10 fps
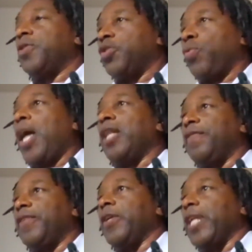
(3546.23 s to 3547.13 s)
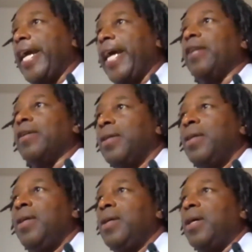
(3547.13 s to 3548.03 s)
swath of their land
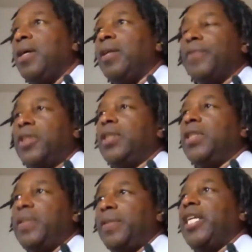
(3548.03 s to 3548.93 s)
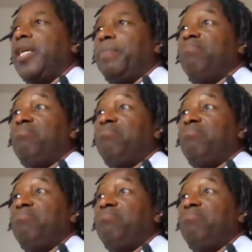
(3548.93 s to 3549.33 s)
uh, to keep